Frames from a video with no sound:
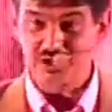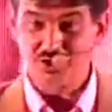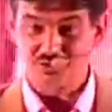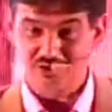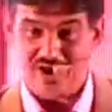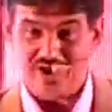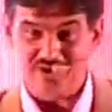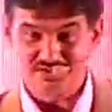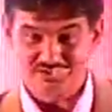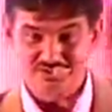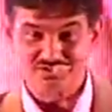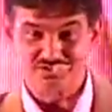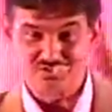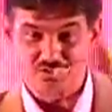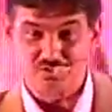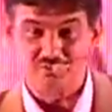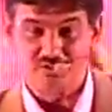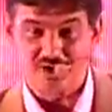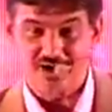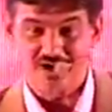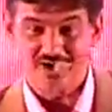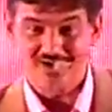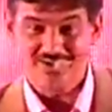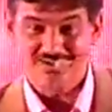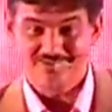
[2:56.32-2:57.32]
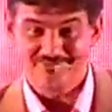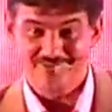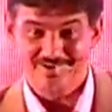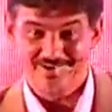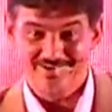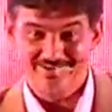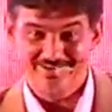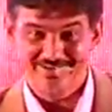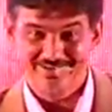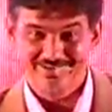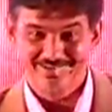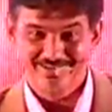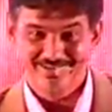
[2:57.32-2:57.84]
crashes your party,
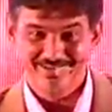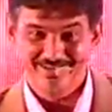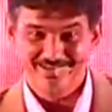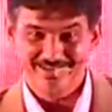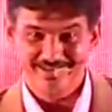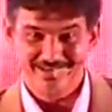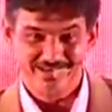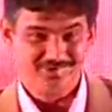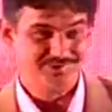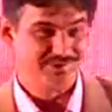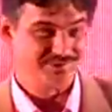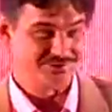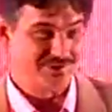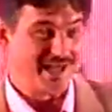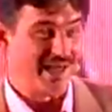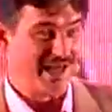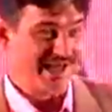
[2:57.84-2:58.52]
right? And he wants to,